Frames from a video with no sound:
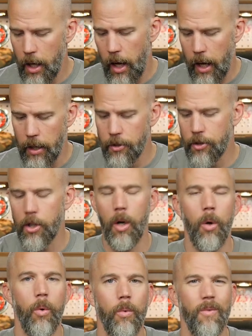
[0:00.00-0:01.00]
Uh,
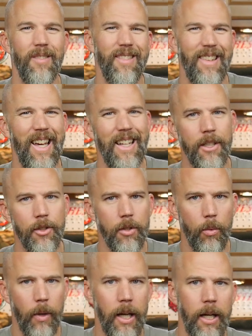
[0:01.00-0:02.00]
so that is the
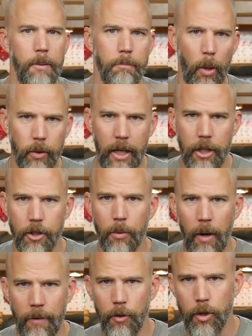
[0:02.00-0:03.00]
way bolt-action
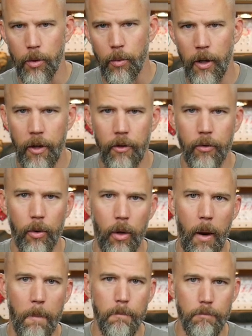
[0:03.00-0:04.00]
rifles are run
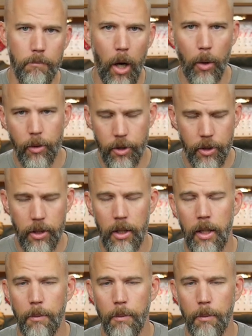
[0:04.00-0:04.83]
through most